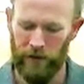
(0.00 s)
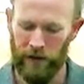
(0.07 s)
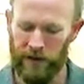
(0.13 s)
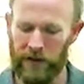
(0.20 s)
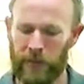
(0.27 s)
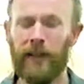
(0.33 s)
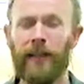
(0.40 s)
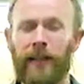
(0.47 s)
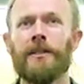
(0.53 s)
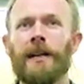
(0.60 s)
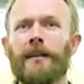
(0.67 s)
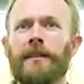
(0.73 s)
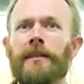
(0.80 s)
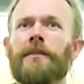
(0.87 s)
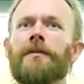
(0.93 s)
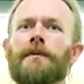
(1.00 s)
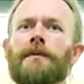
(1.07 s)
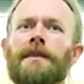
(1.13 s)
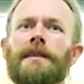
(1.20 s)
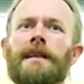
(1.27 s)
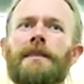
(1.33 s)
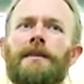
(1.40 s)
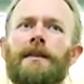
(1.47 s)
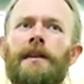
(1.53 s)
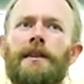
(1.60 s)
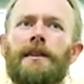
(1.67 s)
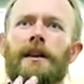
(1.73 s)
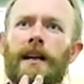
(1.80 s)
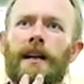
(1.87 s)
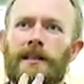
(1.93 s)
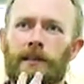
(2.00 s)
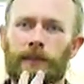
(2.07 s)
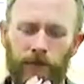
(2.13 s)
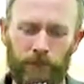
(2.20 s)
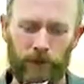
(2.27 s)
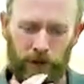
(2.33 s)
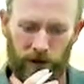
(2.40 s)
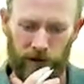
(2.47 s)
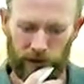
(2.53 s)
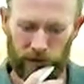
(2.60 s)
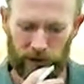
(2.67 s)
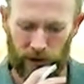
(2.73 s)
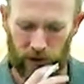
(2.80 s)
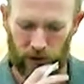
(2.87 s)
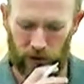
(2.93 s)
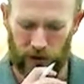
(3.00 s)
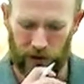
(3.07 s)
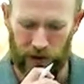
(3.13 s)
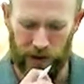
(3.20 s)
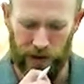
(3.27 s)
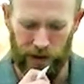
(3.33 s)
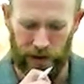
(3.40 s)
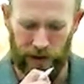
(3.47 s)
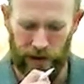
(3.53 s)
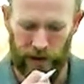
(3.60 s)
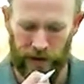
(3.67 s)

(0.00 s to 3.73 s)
things are being ejected from the center, they should actually be blue shifted towards us, and it didn't